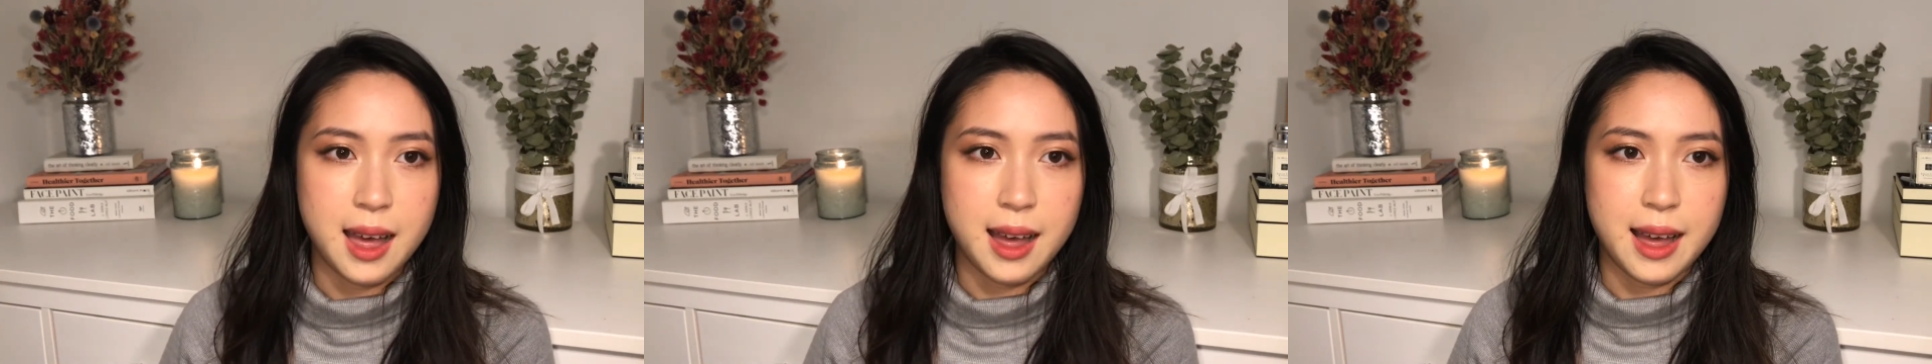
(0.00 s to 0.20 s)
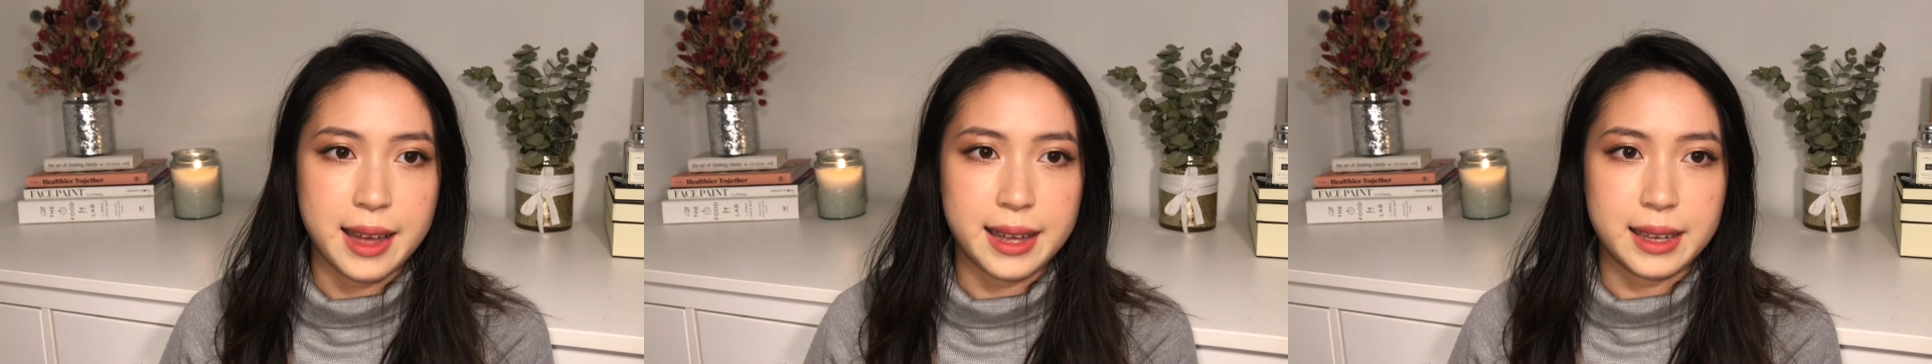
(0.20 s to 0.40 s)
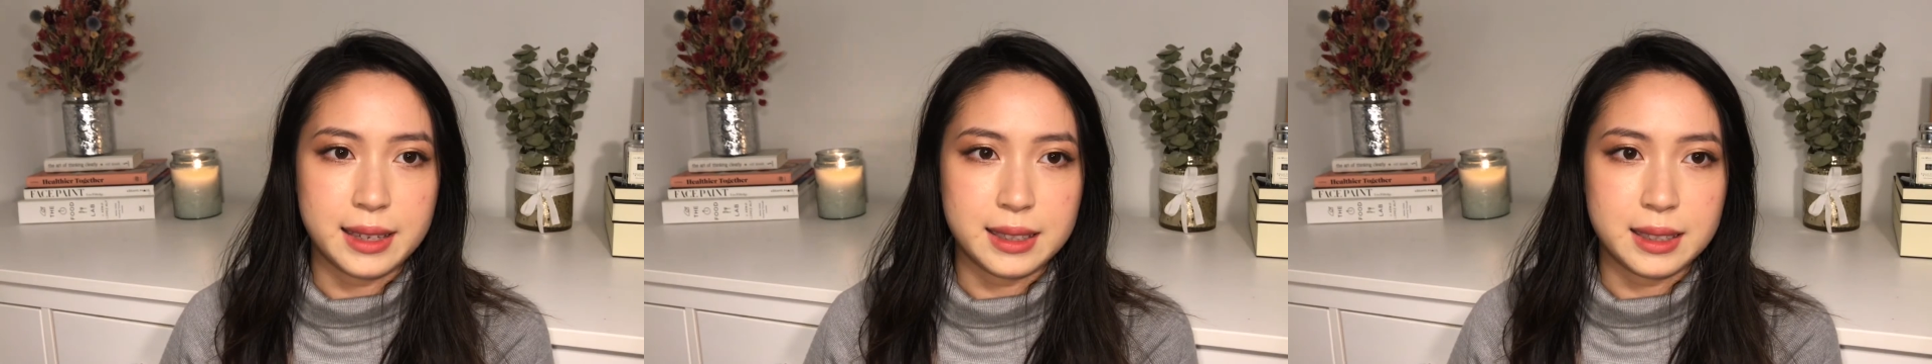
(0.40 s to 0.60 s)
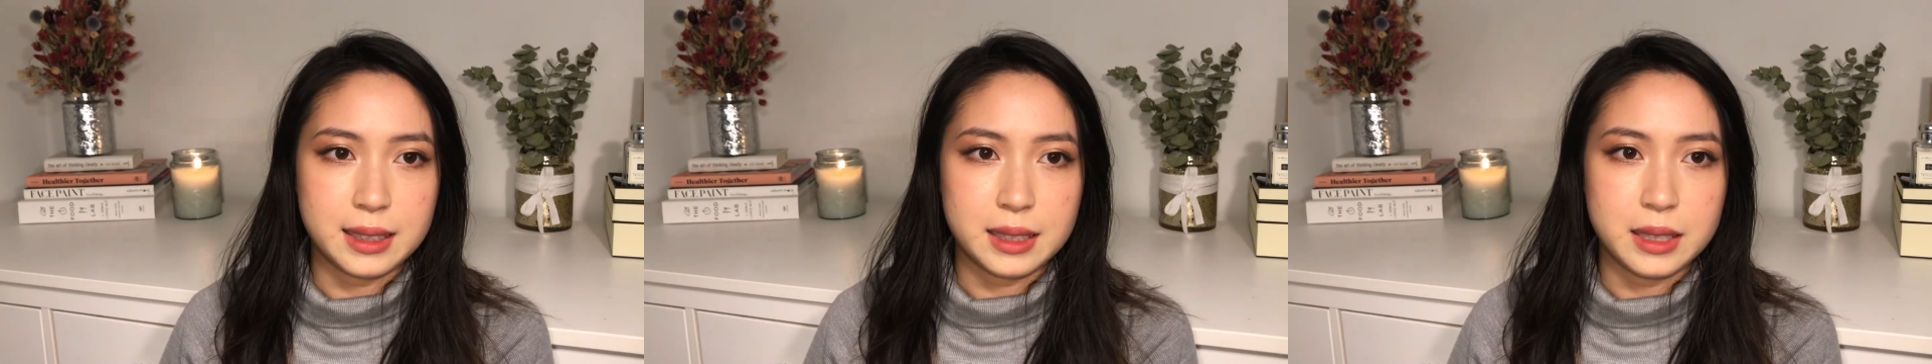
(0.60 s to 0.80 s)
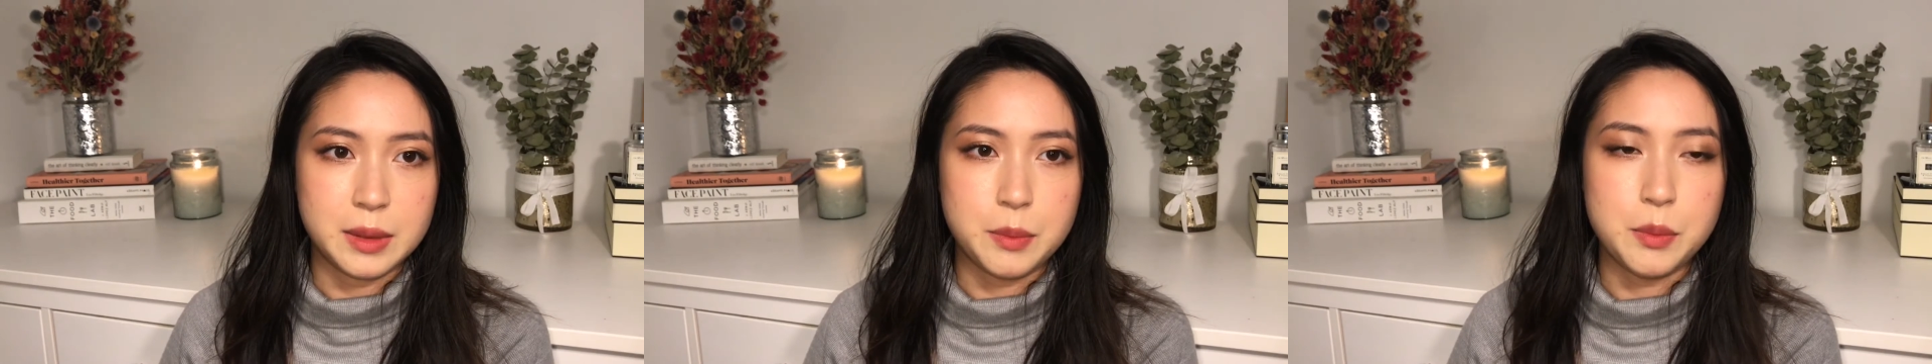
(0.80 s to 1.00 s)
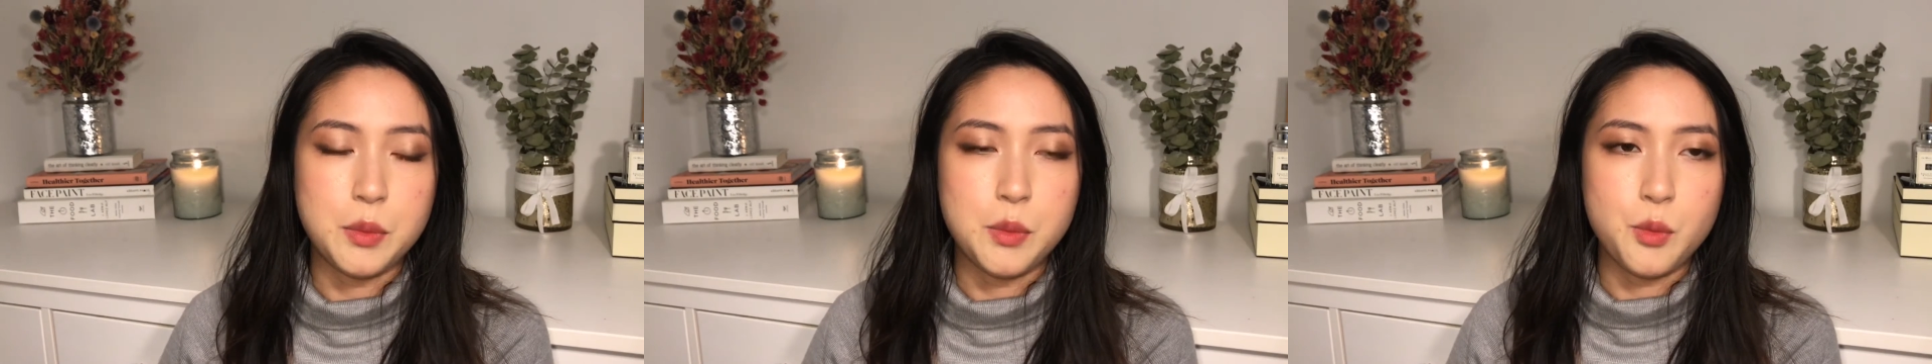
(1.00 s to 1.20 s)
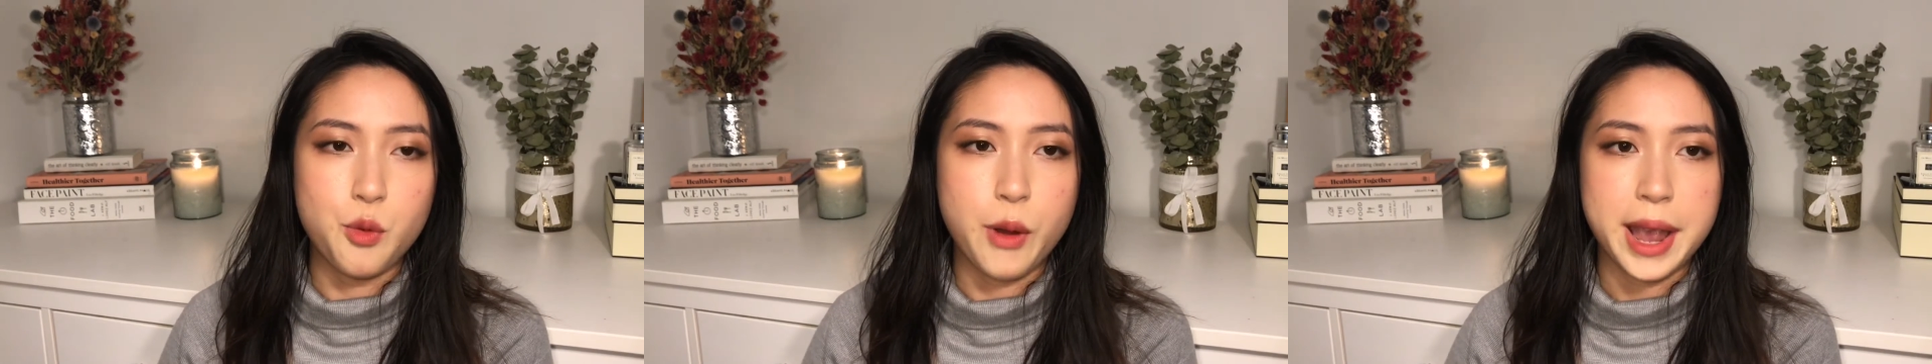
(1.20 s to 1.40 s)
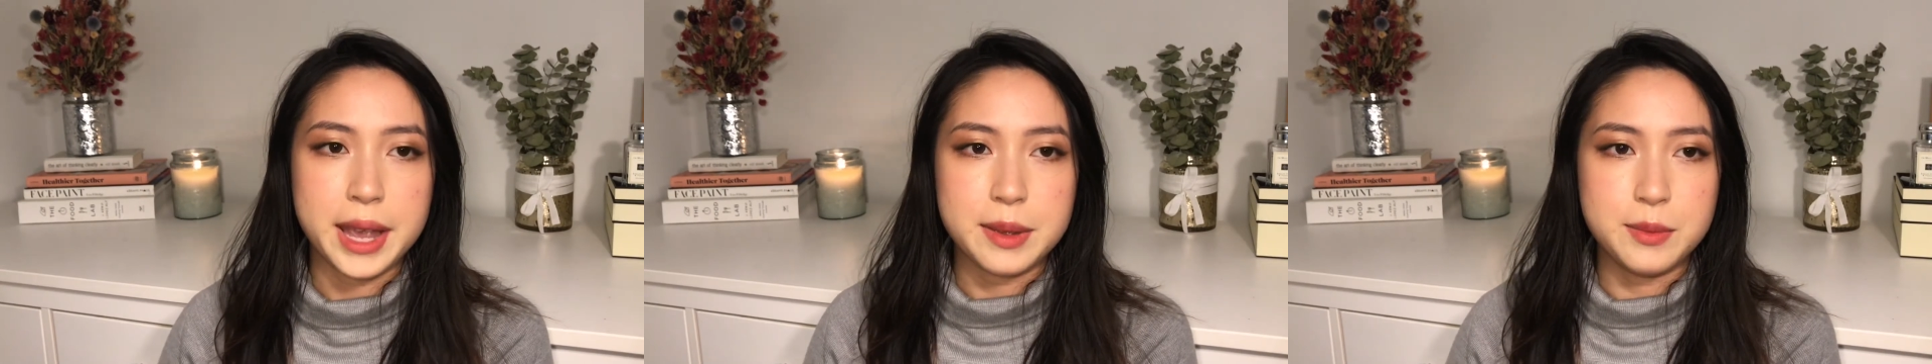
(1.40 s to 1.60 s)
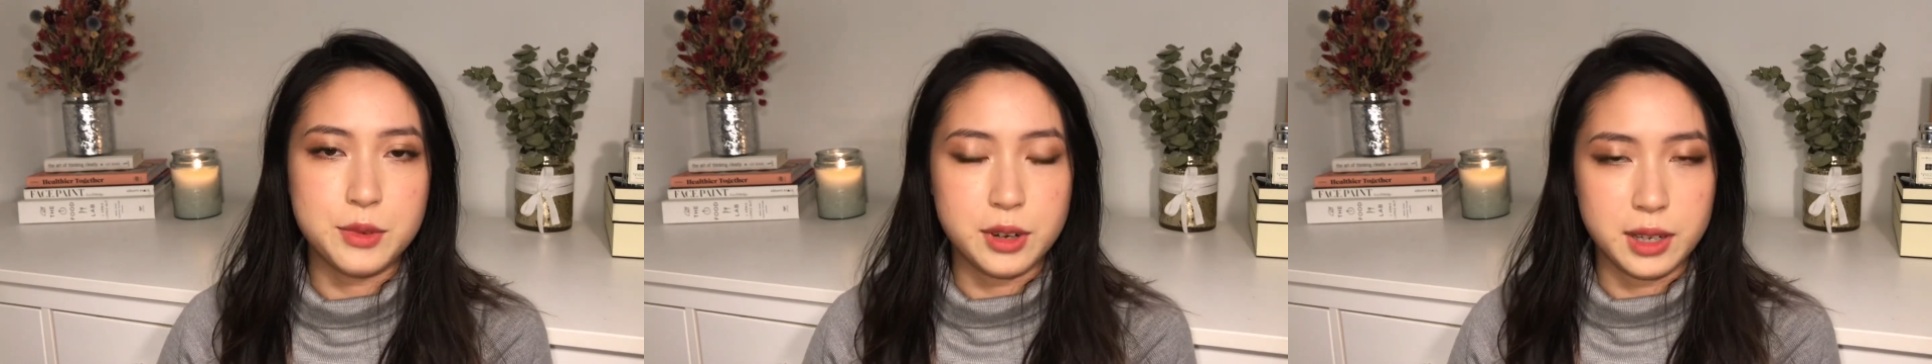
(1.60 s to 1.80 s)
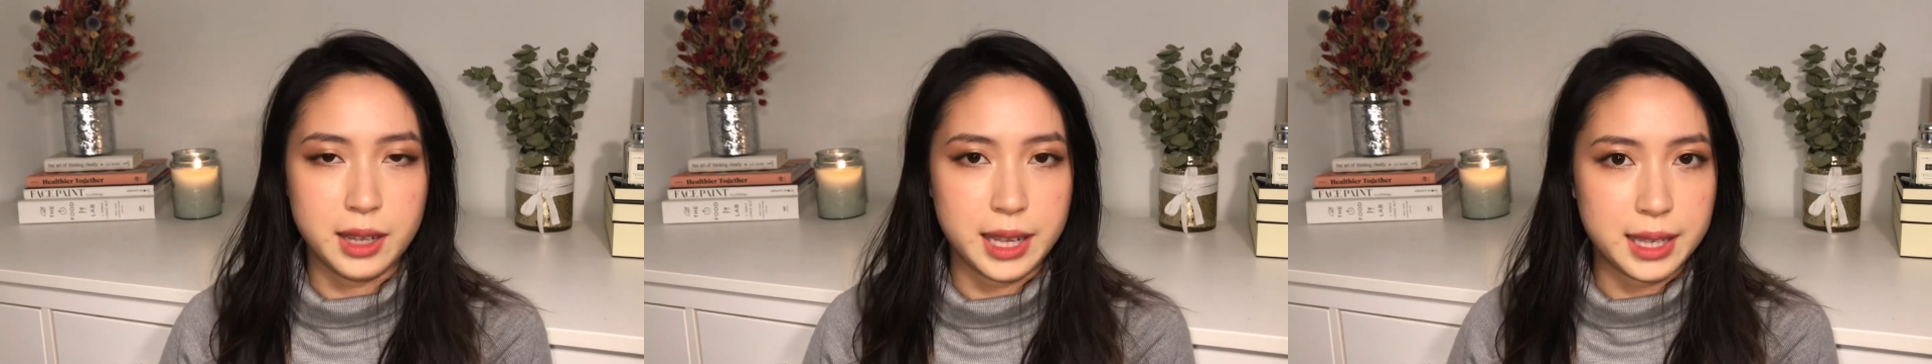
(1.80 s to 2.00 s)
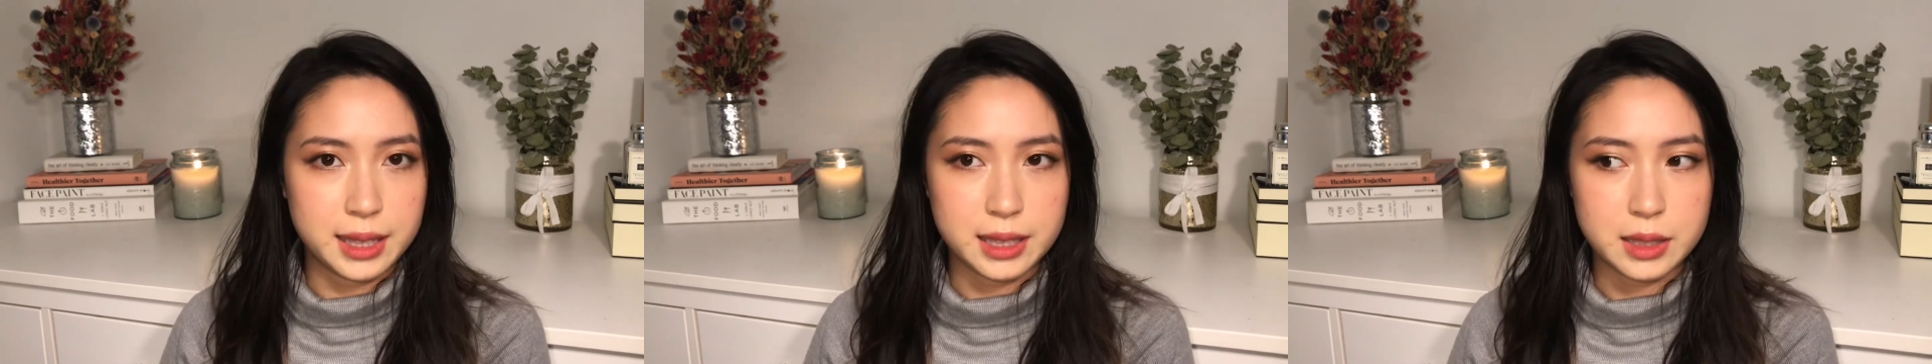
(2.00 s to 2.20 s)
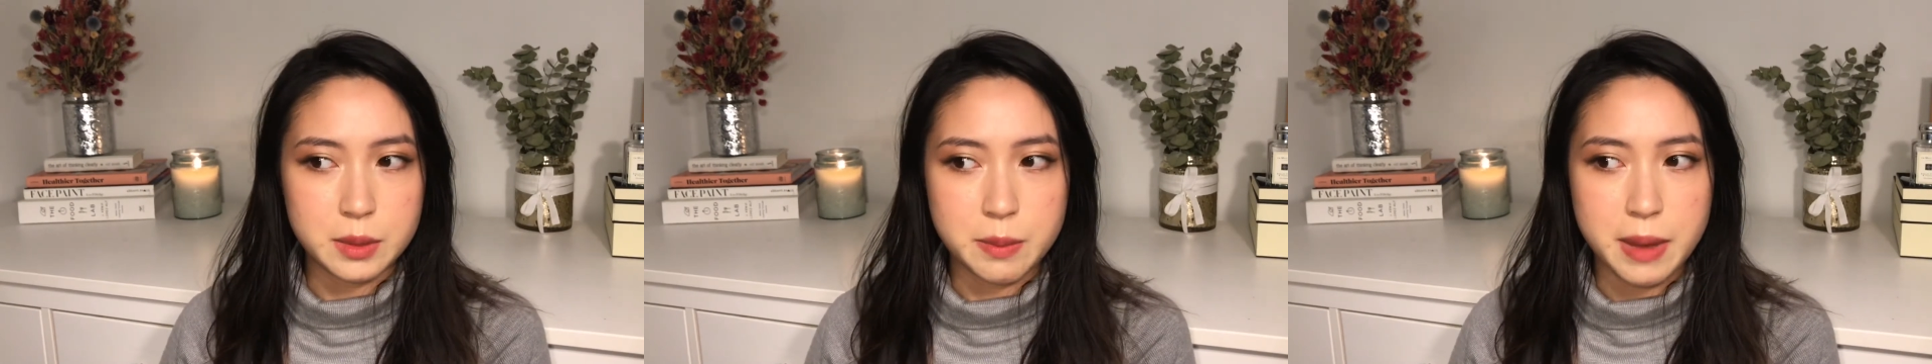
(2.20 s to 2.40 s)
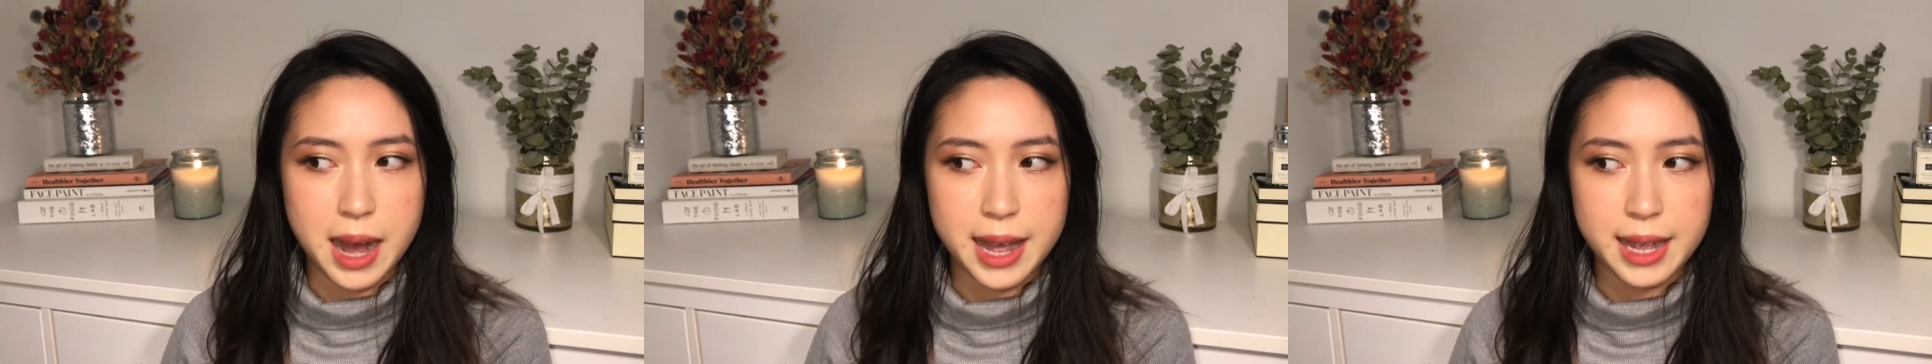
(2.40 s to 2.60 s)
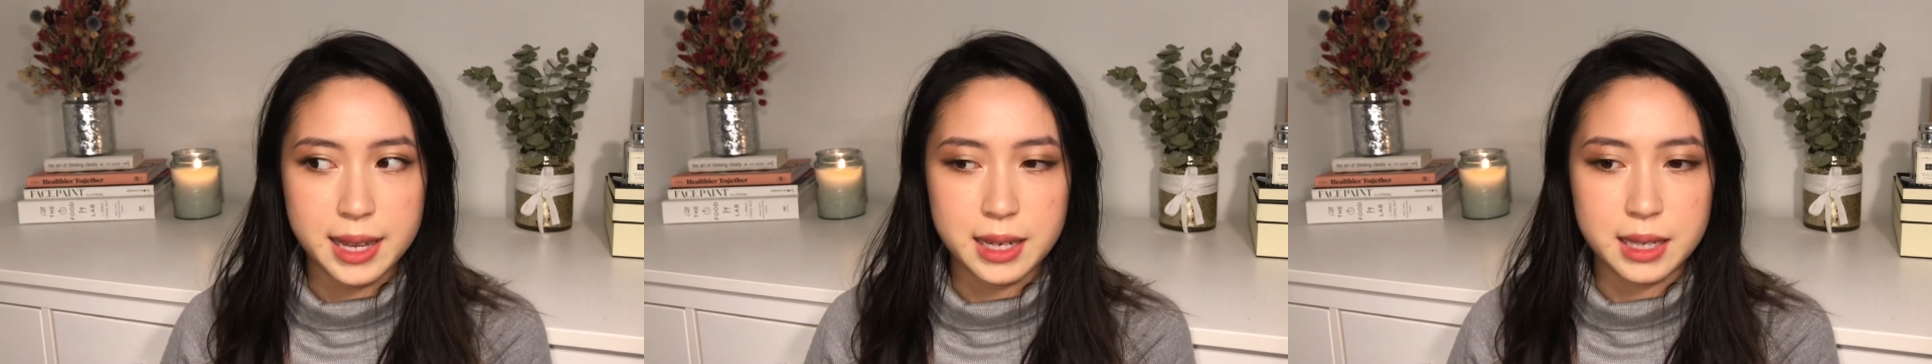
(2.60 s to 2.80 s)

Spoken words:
I am way more likely to buy it,